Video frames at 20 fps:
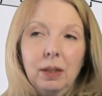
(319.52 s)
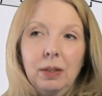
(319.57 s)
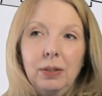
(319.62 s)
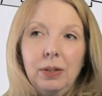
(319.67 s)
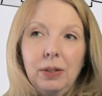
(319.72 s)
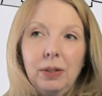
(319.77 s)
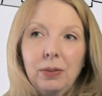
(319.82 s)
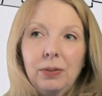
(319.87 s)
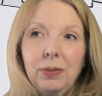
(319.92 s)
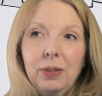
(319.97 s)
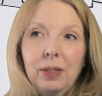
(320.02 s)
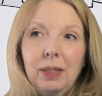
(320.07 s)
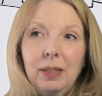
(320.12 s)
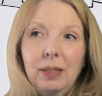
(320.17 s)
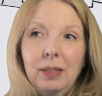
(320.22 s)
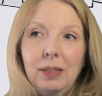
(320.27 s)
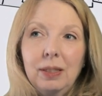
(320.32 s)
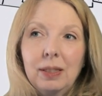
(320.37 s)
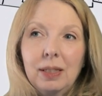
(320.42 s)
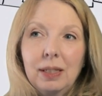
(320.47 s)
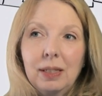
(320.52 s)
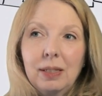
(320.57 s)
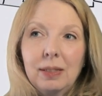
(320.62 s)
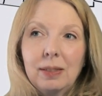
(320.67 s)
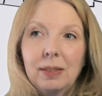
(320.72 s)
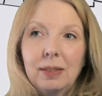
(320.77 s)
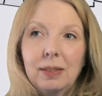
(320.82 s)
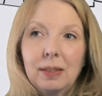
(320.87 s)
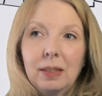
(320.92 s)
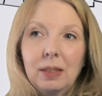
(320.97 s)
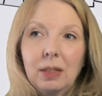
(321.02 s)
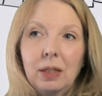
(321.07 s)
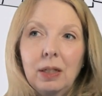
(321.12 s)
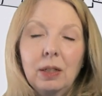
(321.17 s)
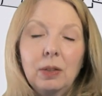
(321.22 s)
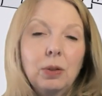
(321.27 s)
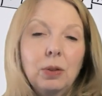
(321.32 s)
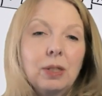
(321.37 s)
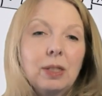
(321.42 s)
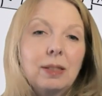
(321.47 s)
Another thing that it does is it
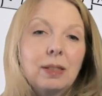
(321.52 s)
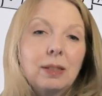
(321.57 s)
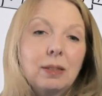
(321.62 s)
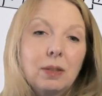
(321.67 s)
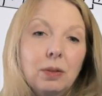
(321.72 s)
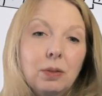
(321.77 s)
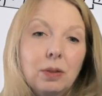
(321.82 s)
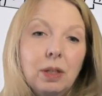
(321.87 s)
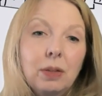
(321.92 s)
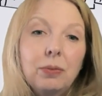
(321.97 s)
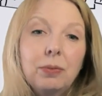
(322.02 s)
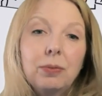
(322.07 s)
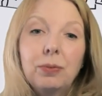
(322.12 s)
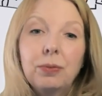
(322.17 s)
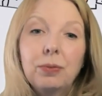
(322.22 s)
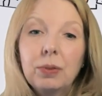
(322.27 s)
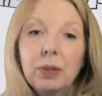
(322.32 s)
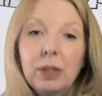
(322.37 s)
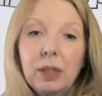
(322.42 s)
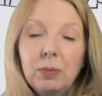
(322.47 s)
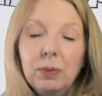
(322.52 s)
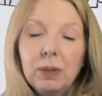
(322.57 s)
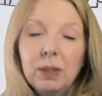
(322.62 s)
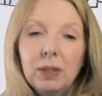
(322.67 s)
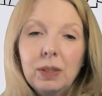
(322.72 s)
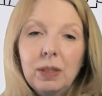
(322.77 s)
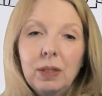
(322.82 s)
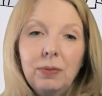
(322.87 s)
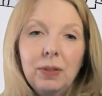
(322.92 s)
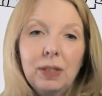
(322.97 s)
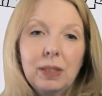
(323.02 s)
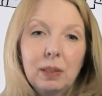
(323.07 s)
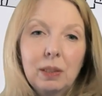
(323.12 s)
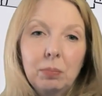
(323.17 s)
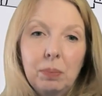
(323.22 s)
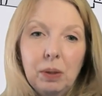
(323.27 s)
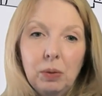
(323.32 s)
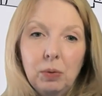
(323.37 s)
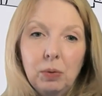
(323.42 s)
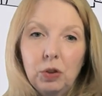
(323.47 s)
increases the frequency of
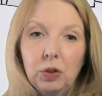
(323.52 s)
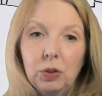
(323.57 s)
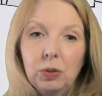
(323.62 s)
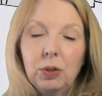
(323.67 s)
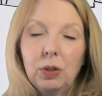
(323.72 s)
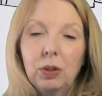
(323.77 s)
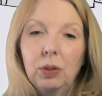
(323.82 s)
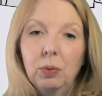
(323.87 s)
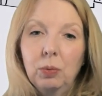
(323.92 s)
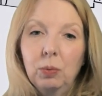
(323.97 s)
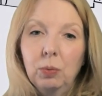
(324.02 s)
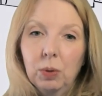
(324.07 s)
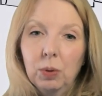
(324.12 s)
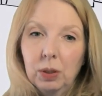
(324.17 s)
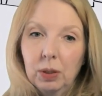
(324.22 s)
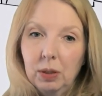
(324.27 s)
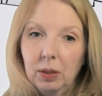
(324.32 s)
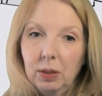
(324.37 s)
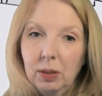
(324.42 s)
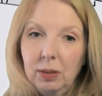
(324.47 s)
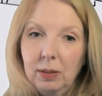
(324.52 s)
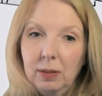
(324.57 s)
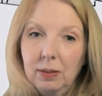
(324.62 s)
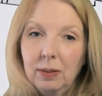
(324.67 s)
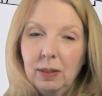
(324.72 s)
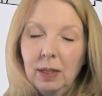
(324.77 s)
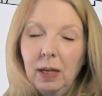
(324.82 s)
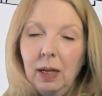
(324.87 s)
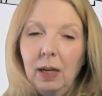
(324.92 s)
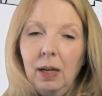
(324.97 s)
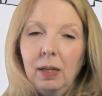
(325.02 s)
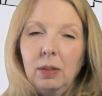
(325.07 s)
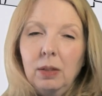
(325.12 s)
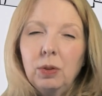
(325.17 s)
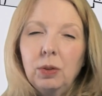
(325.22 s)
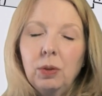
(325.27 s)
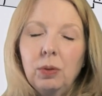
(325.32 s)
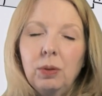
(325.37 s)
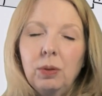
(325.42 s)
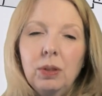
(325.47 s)
exposure to the words
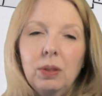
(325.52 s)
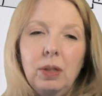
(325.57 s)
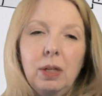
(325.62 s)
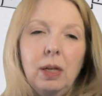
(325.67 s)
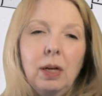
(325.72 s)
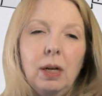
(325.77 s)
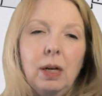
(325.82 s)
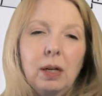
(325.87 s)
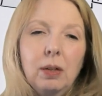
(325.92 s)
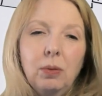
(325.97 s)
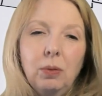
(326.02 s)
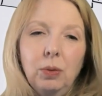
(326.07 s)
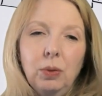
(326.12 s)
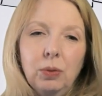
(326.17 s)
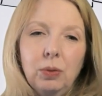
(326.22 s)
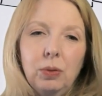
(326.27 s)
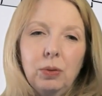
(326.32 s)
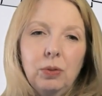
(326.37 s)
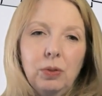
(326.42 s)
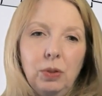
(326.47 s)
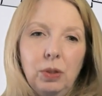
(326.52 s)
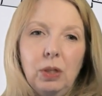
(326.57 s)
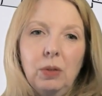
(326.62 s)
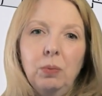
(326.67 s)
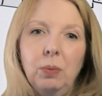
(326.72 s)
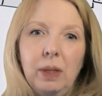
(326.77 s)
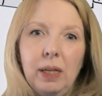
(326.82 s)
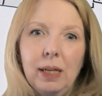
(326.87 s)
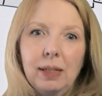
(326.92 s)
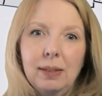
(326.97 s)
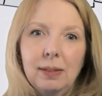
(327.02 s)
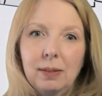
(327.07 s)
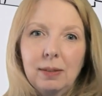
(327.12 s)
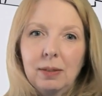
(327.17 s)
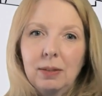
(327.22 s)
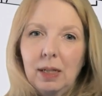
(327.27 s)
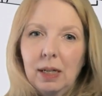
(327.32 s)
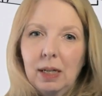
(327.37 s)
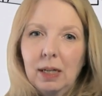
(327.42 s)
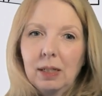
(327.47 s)
so that our learners don't get
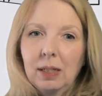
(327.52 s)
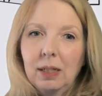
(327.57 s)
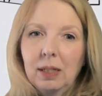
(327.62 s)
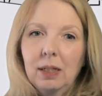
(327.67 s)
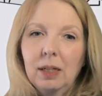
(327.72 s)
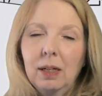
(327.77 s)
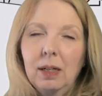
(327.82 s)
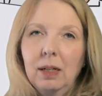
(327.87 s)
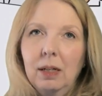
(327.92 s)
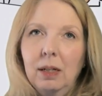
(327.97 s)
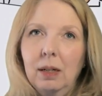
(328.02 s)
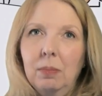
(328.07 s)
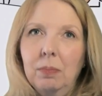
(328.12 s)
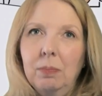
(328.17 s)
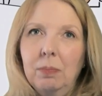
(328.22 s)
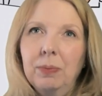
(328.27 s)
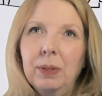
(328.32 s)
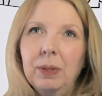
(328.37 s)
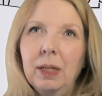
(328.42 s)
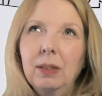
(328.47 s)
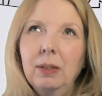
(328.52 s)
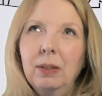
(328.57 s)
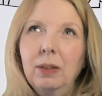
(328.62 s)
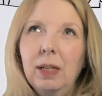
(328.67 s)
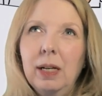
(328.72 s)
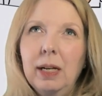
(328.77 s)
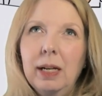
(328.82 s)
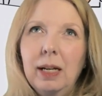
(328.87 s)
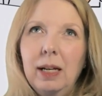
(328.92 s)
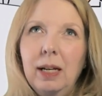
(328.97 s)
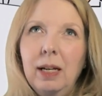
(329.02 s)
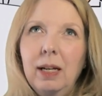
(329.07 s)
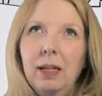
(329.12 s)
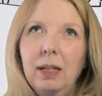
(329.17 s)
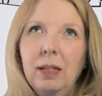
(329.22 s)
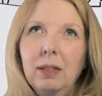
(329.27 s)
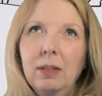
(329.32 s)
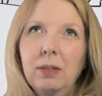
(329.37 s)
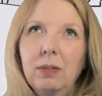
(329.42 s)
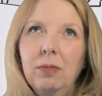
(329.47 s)
stuck. A
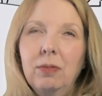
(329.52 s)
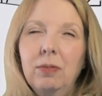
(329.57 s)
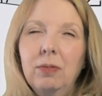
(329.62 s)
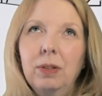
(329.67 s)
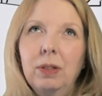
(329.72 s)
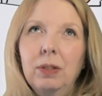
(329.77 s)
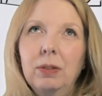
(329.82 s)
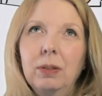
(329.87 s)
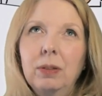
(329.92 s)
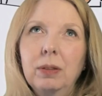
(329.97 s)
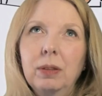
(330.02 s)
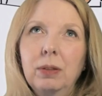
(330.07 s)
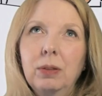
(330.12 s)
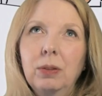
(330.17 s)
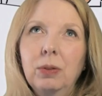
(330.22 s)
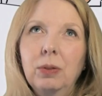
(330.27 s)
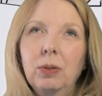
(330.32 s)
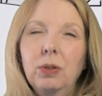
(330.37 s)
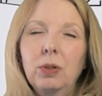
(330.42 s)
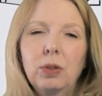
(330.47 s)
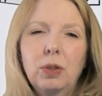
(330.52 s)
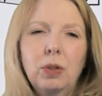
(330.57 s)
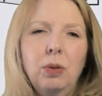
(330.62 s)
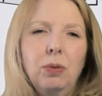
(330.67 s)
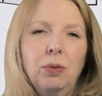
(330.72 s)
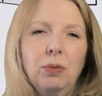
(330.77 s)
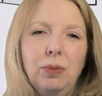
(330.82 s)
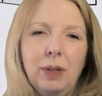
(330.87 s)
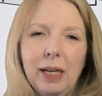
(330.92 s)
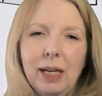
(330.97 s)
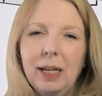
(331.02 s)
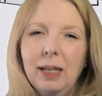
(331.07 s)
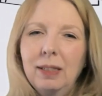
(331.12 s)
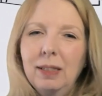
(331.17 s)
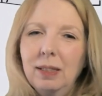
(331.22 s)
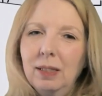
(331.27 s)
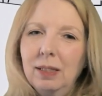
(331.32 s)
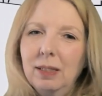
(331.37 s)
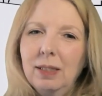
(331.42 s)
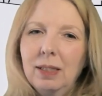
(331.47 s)
lot of learners who have had
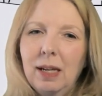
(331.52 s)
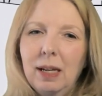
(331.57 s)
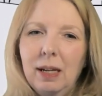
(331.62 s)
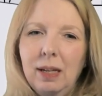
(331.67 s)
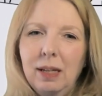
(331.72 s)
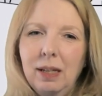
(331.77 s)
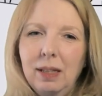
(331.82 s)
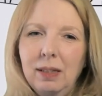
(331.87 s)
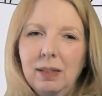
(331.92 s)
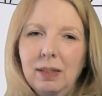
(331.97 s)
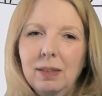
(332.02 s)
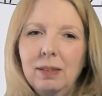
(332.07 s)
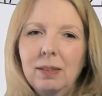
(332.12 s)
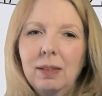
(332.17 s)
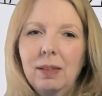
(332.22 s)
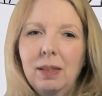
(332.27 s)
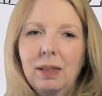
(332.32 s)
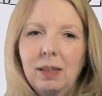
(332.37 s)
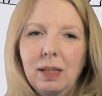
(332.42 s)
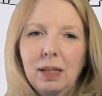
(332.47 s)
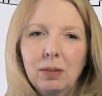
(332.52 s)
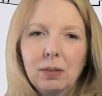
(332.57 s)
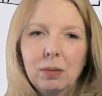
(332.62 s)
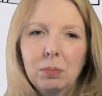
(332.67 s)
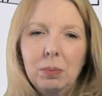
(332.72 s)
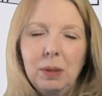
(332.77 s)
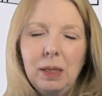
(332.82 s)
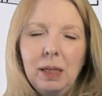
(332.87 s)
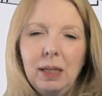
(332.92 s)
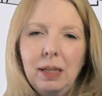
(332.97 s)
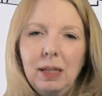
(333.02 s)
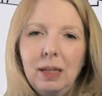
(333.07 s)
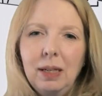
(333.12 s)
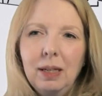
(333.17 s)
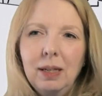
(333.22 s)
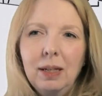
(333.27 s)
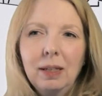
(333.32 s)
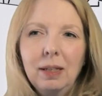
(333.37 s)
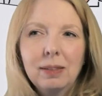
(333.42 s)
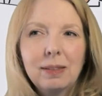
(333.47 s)
intense
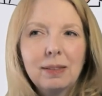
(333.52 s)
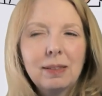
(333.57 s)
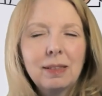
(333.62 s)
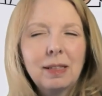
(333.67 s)
therapy,